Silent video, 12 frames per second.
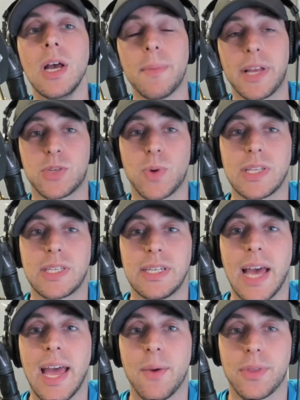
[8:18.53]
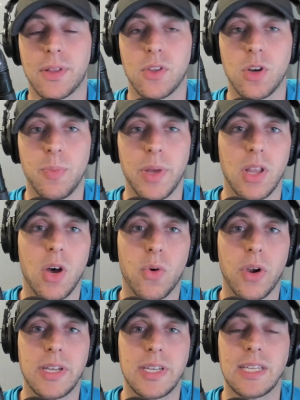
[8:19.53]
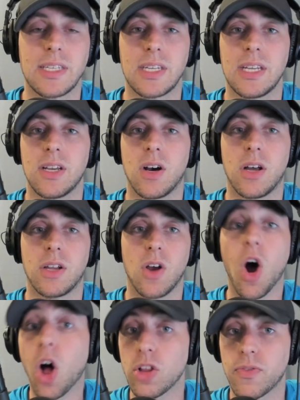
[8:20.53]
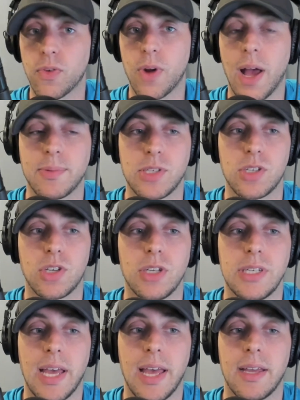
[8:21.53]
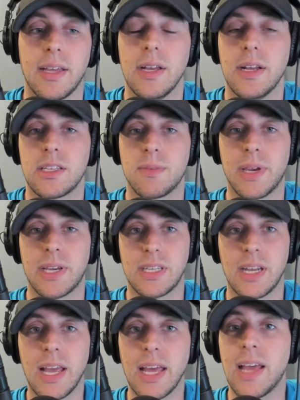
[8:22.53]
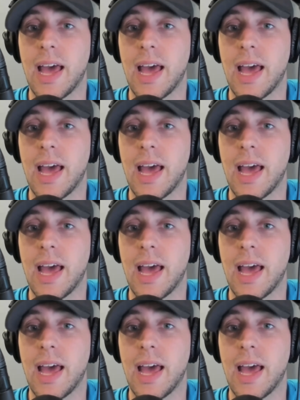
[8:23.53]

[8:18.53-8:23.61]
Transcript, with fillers: That's why today, with a little bit lower intensity on all of the reps, is a good day to mix it in.